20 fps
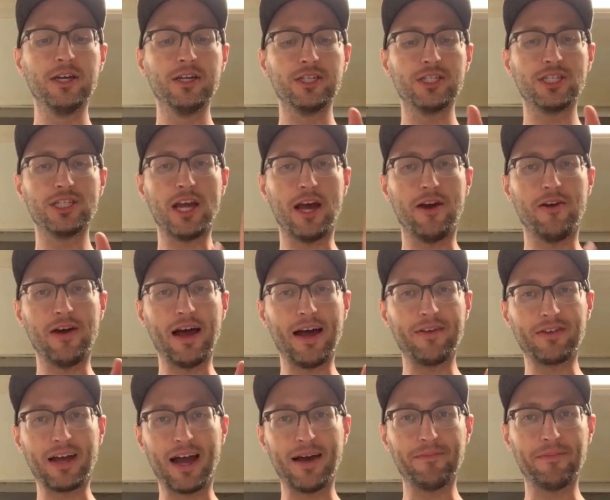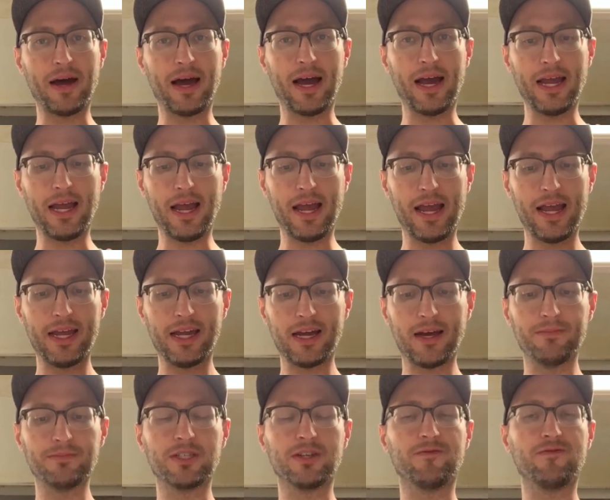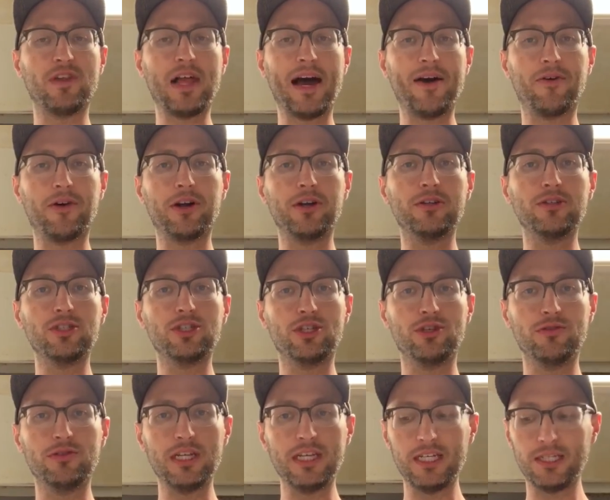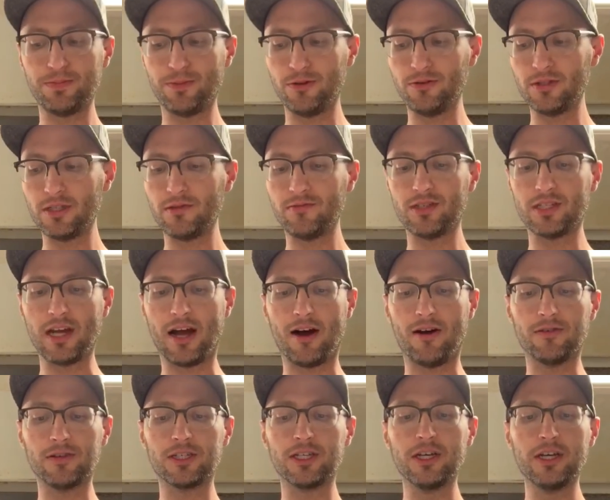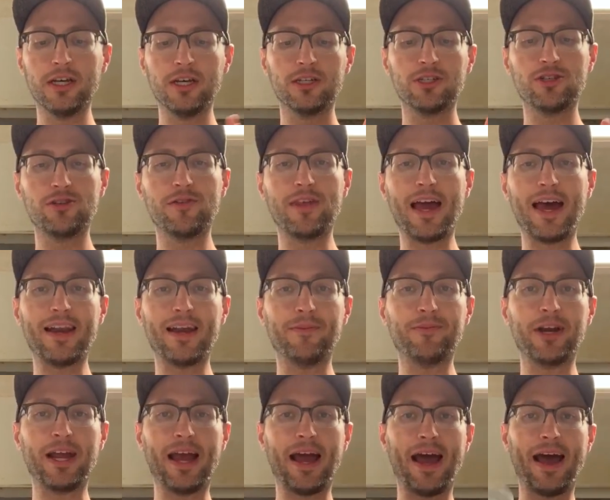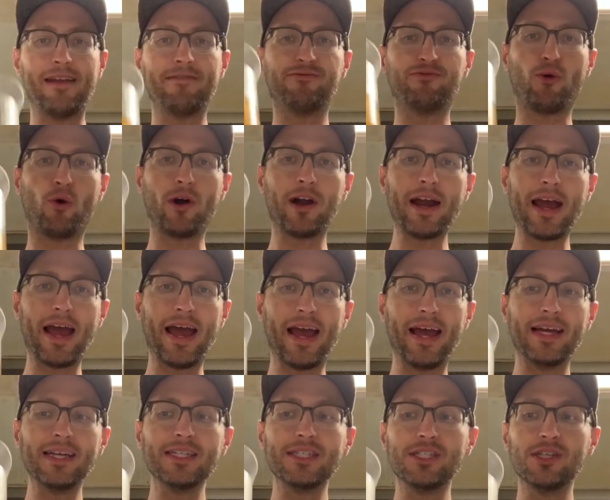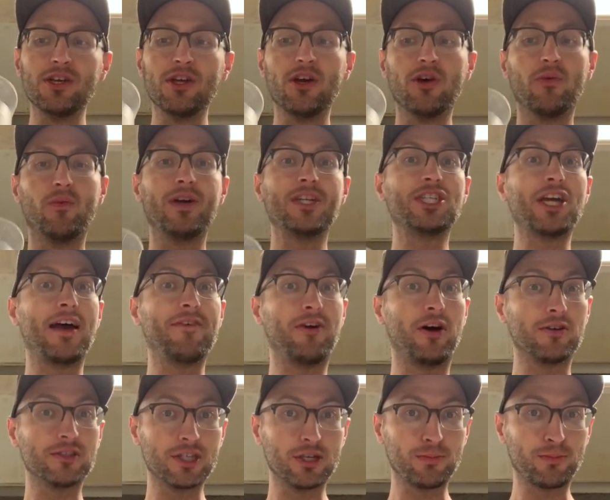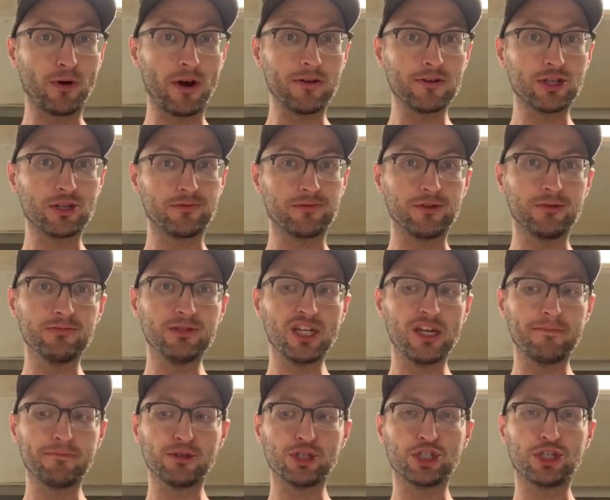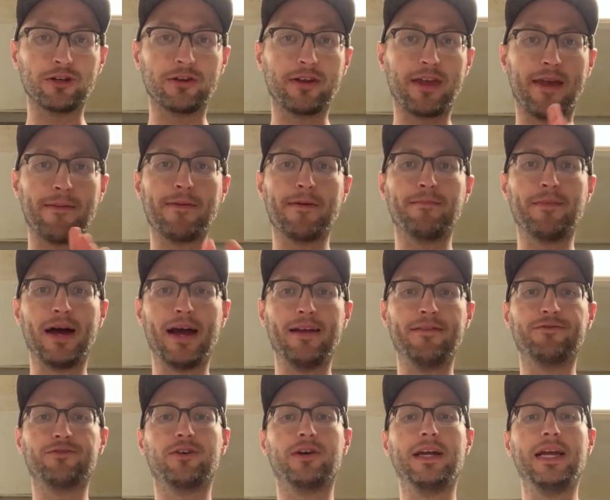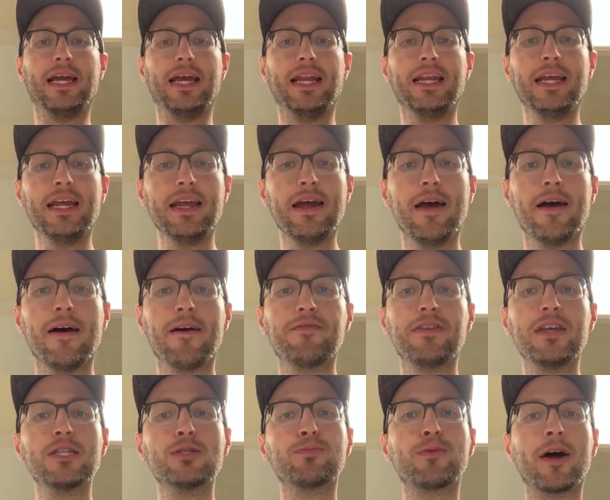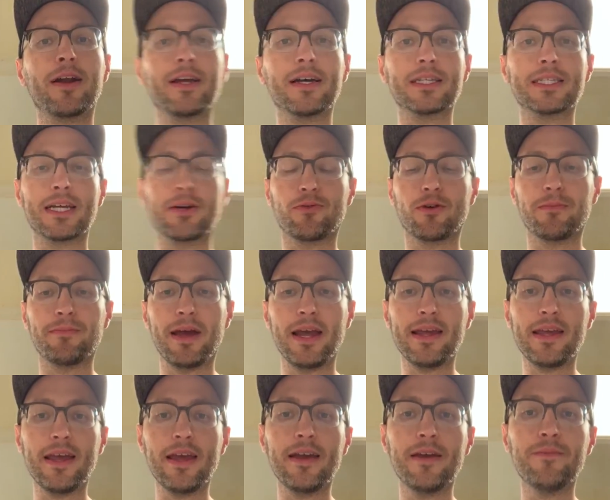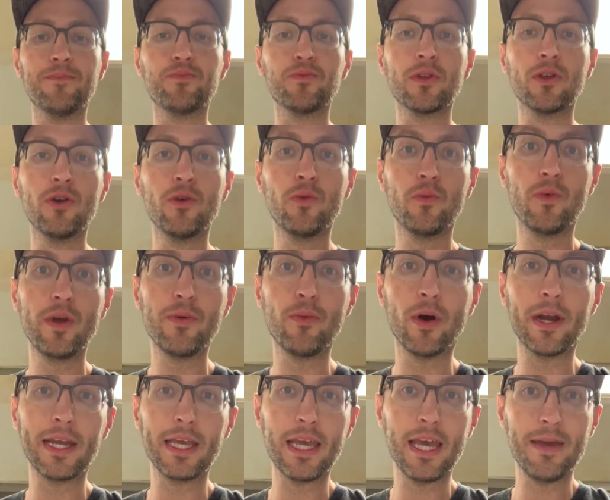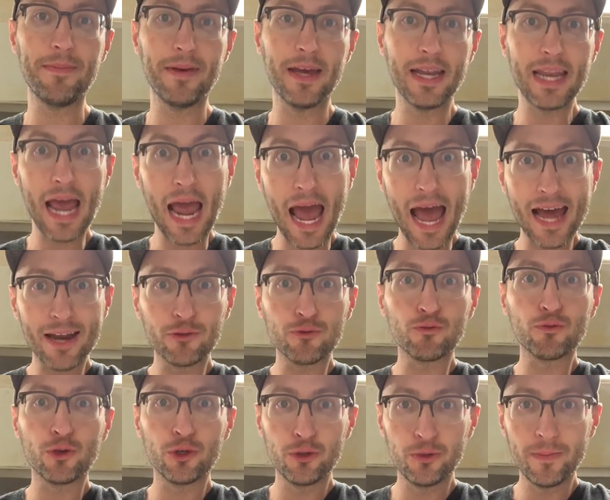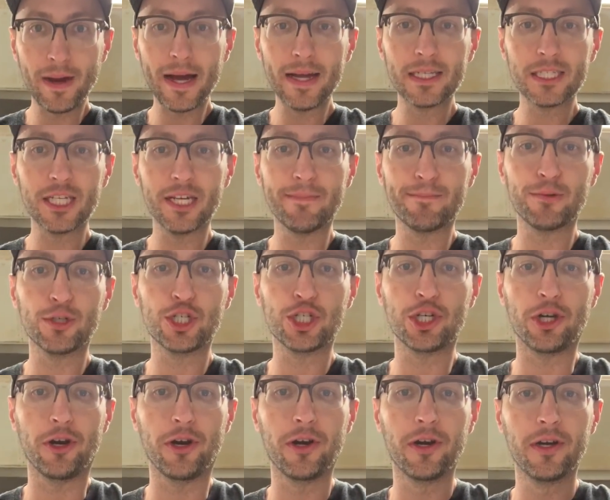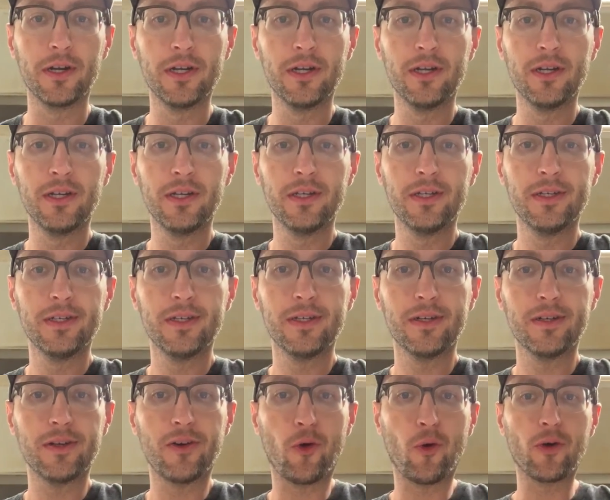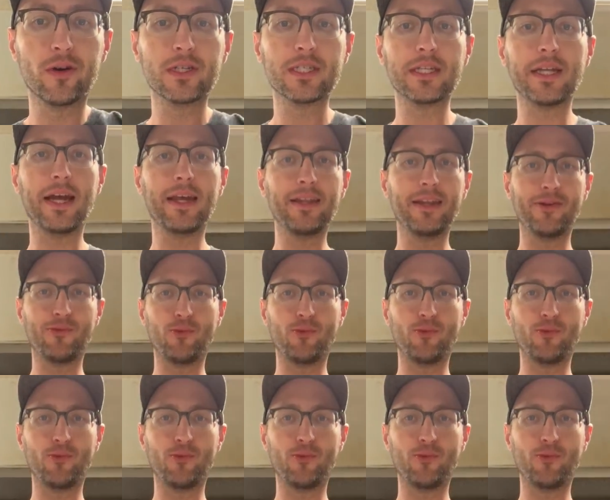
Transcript: So I've got my 8 cups of flour, 2 teaspoons of salt. To that I'm going to add 4 eggs, which I've also brought to room temperature. Keep in mind, for any of these products that we're making, we want to keep it at room temperature or slightly